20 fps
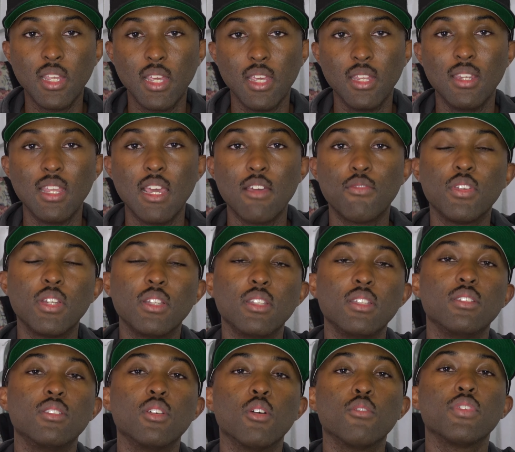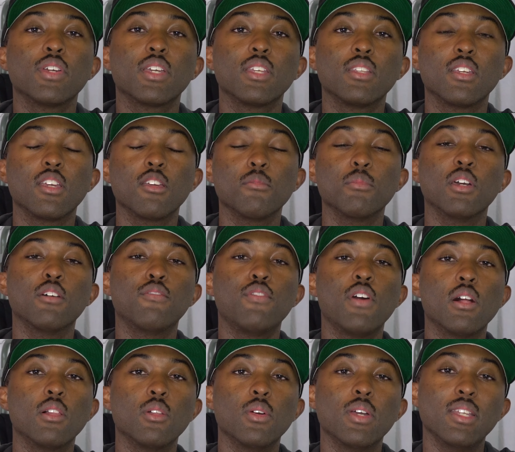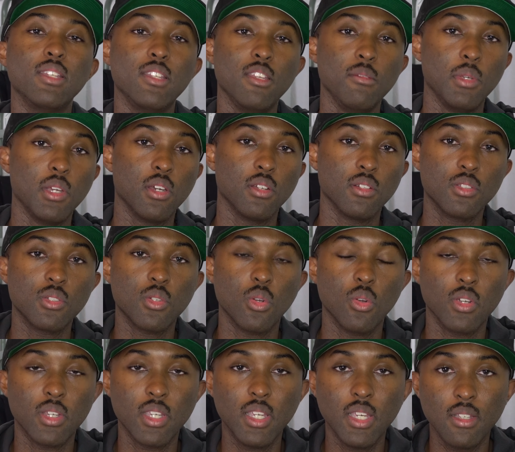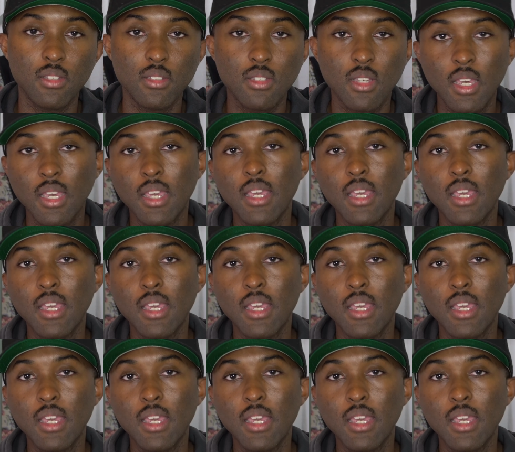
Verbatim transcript: And definitely don't forget to give me a follow at DB_Kicks.